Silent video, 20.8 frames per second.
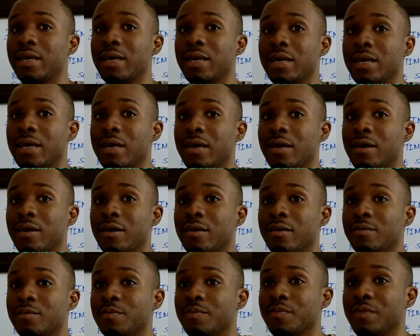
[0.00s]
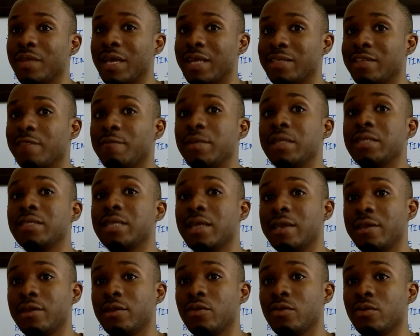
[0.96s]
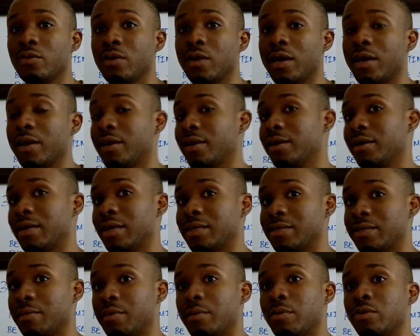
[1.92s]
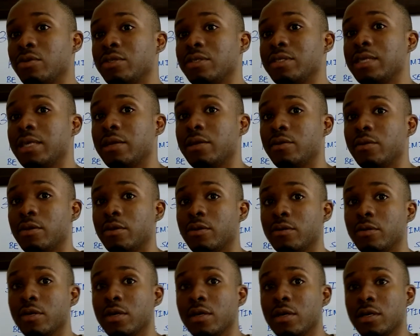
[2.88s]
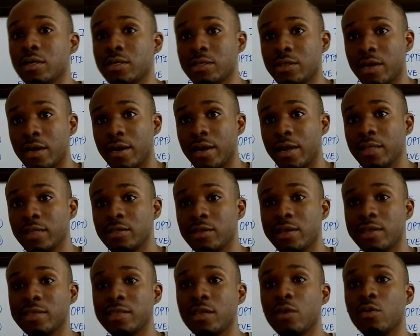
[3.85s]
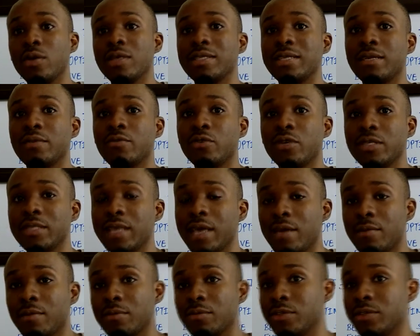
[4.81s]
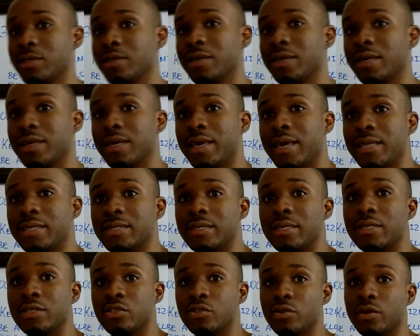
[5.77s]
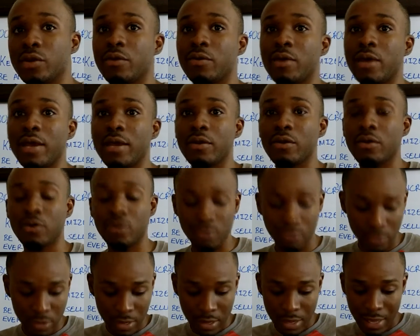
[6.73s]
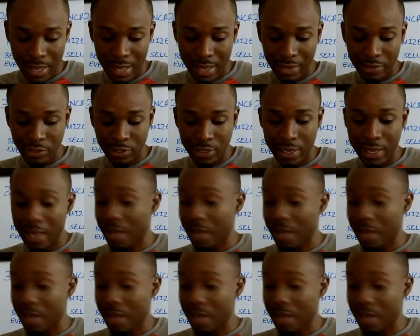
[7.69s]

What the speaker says: as I've been telling you and as I'm about to tell you now. So alright, so let's not waste any more time. I'm just gonna get into it right now. I actually have